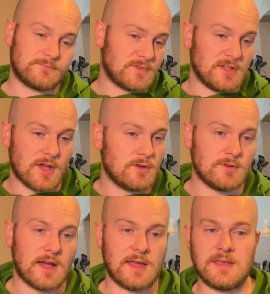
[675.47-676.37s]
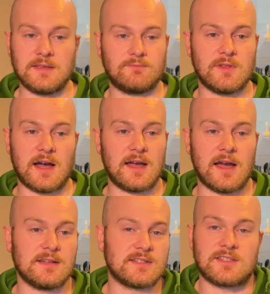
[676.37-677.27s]
You know,
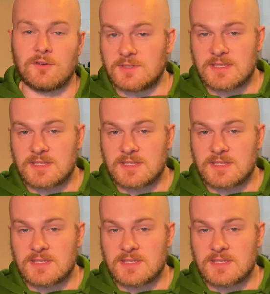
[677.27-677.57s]
I just don't